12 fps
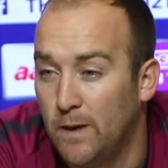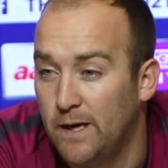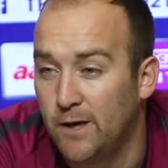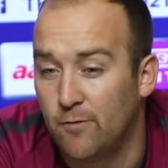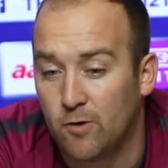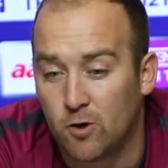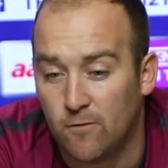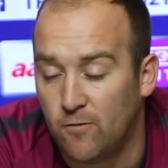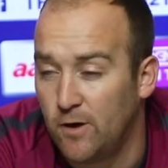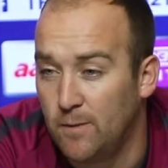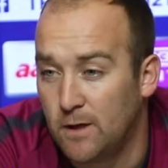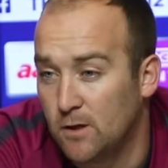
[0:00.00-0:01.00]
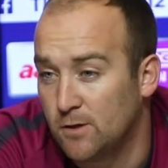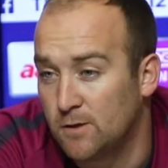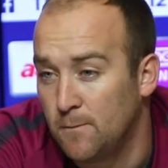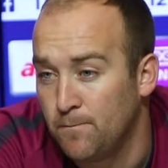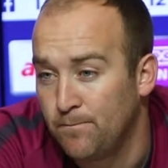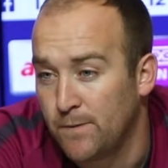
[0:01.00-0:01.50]
be and her recovery,
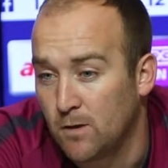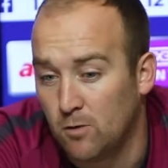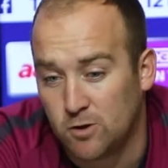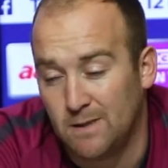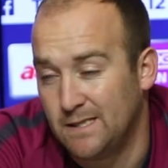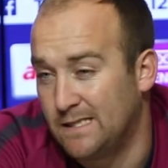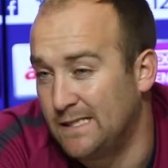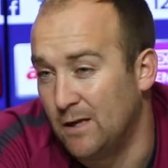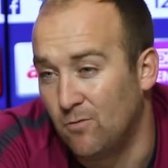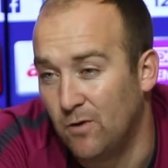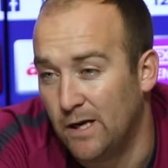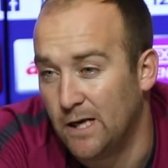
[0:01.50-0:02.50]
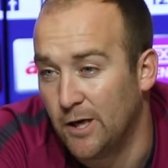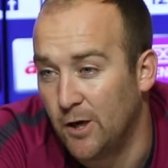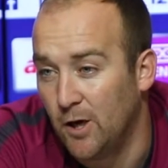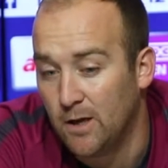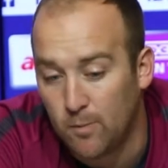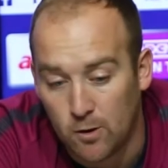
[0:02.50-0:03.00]
because ultimately it's still really
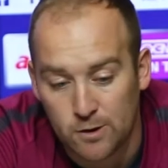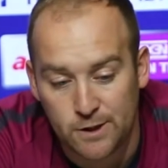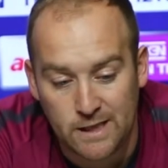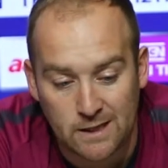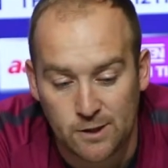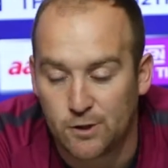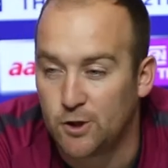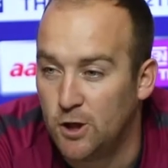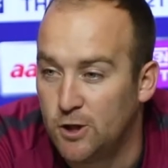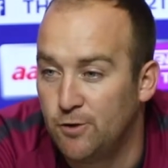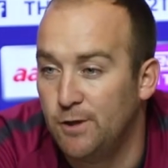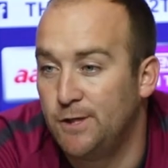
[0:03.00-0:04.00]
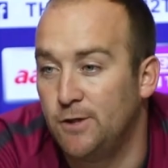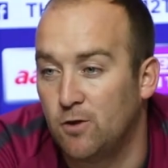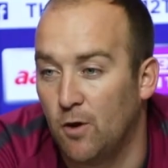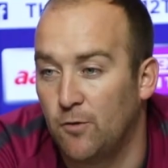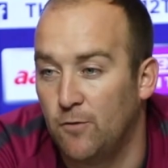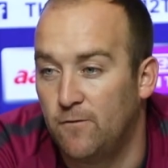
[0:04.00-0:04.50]
early, but she's had the surgery, she's
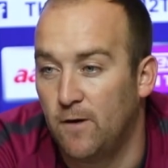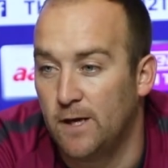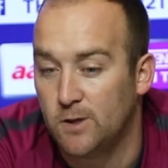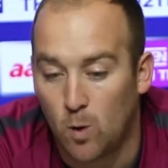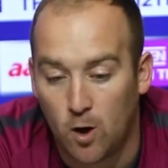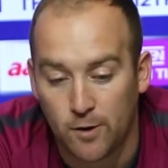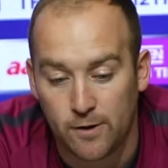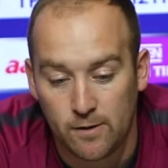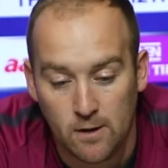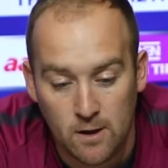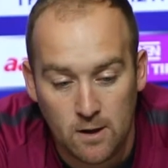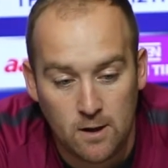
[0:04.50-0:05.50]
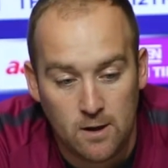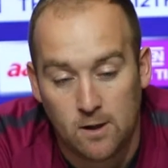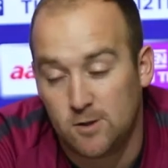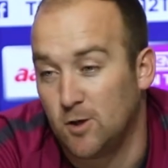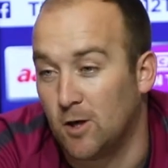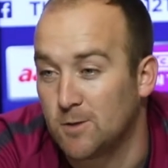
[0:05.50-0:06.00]
gone through phase 1 and
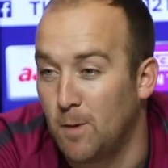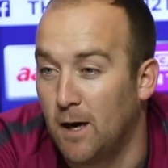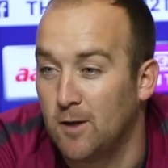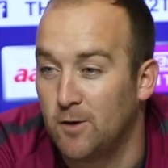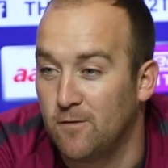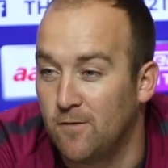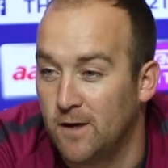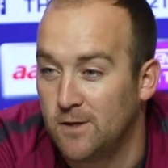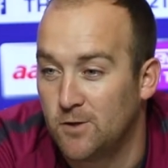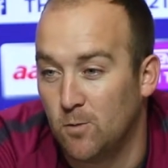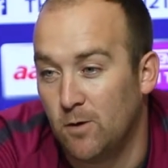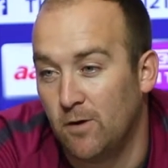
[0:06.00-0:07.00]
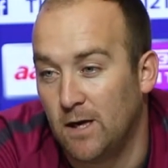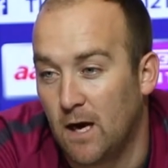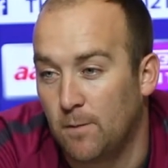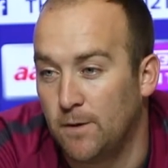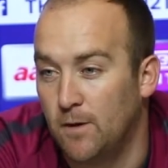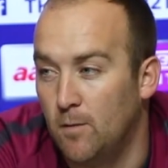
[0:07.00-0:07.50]
she's got a smile on her face, so we're really
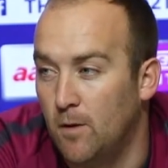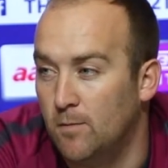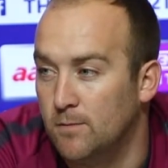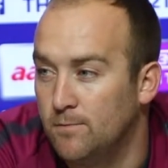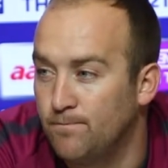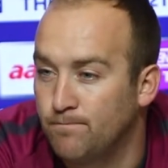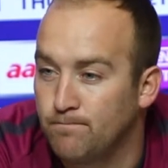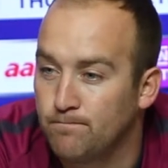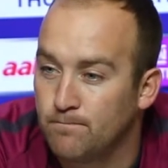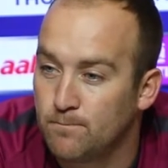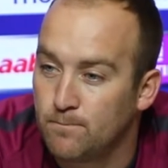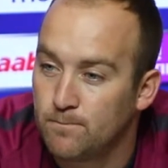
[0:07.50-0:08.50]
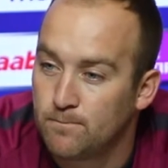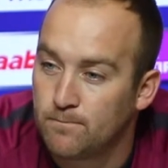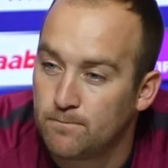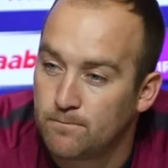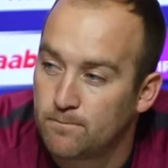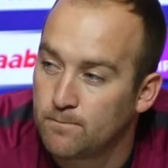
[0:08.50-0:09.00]
happy at the moment.
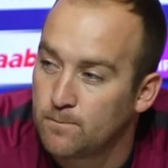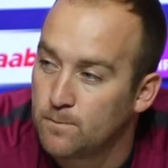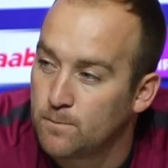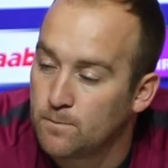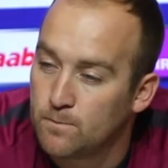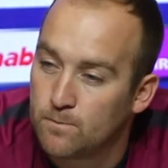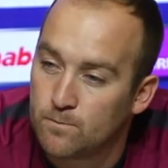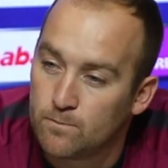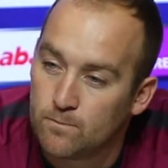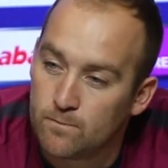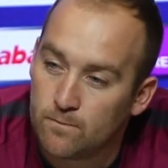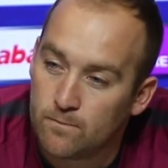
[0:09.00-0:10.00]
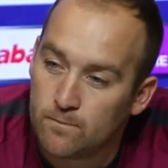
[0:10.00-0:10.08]
So last one from me,